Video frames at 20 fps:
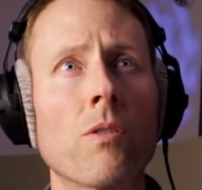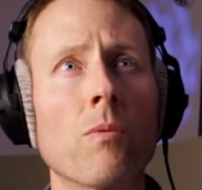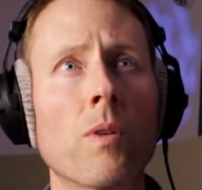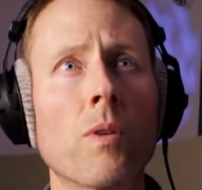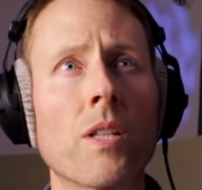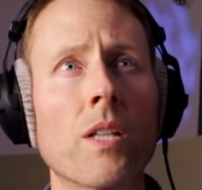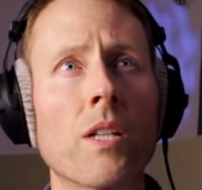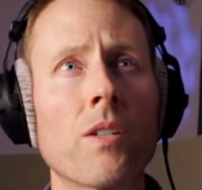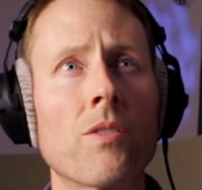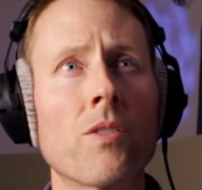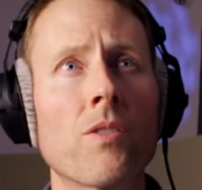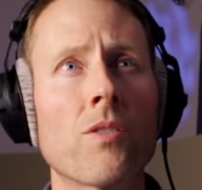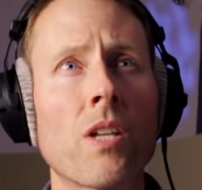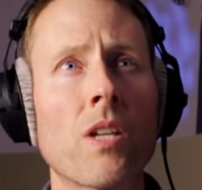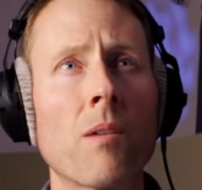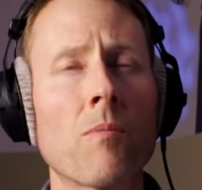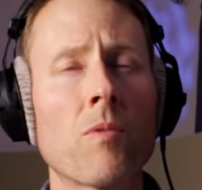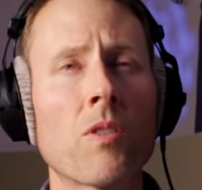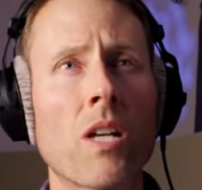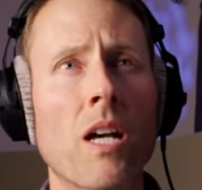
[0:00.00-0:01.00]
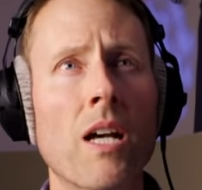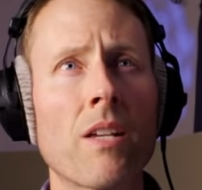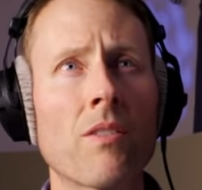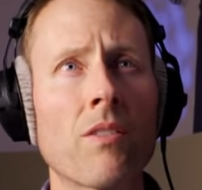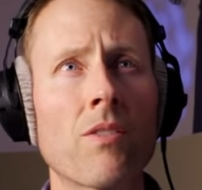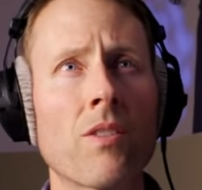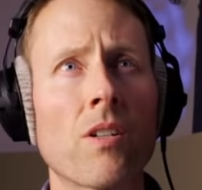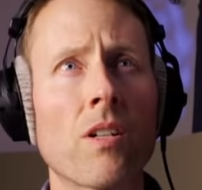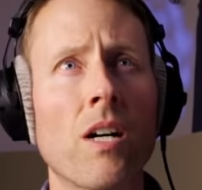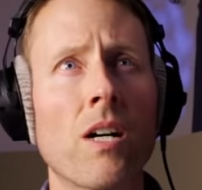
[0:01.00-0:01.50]
the one that is the same size
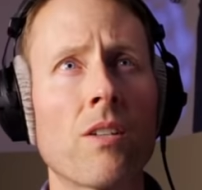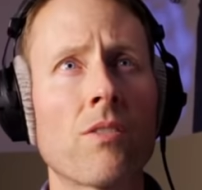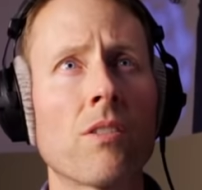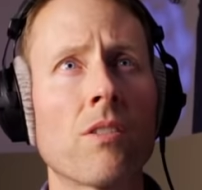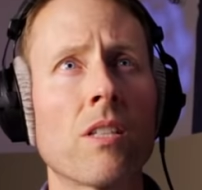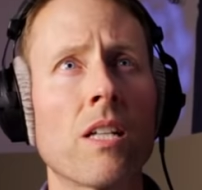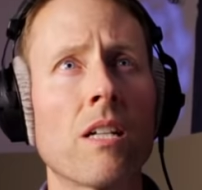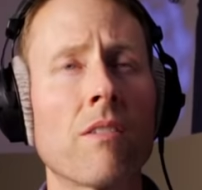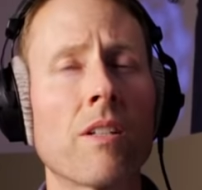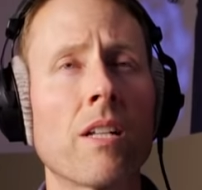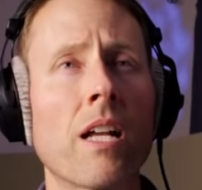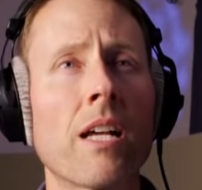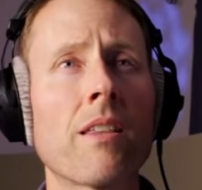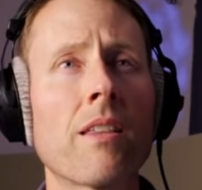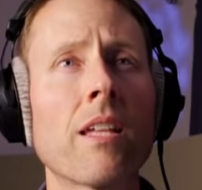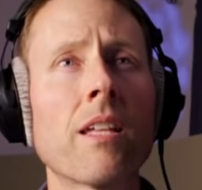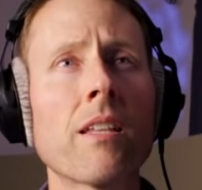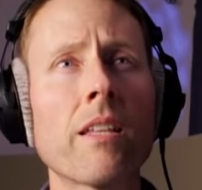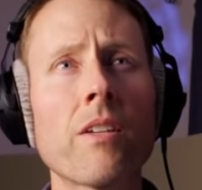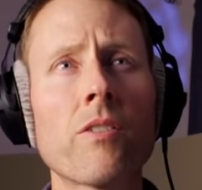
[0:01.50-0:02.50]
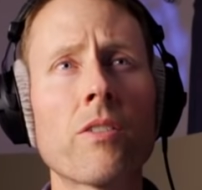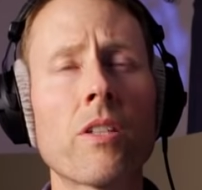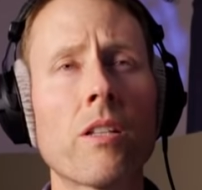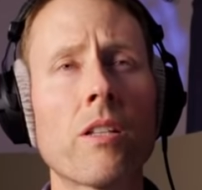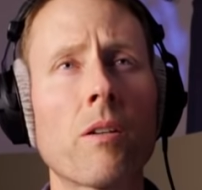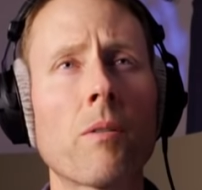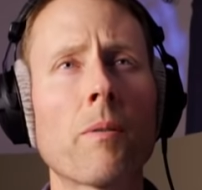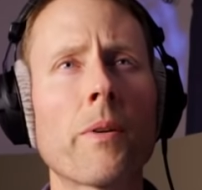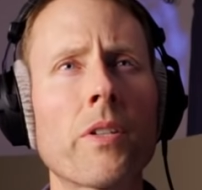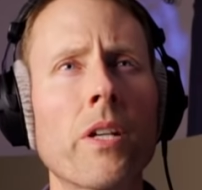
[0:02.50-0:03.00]
as the C O S eleven? I think they
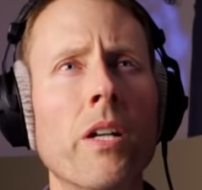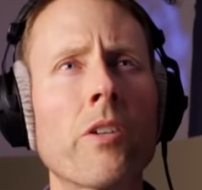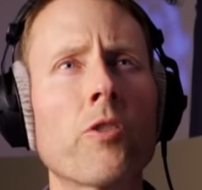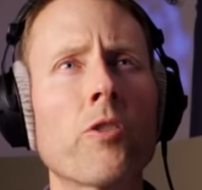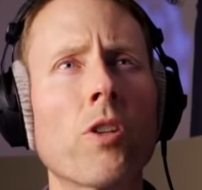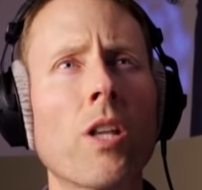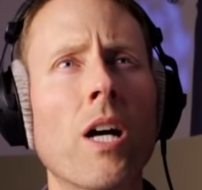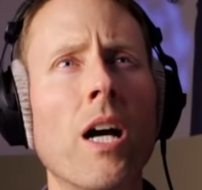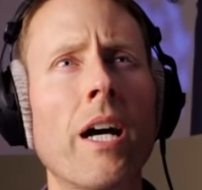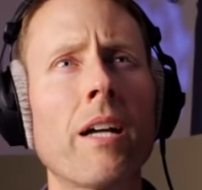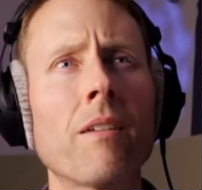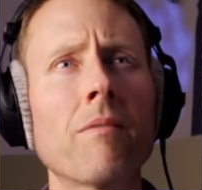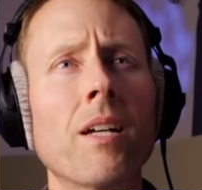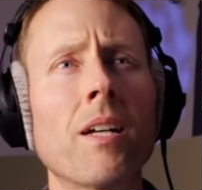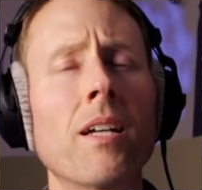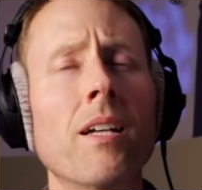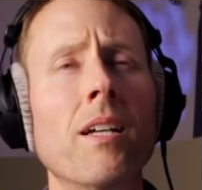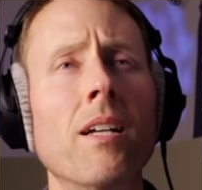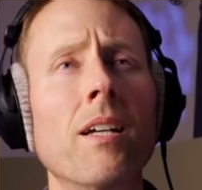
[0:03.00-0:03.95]
said they were saying July.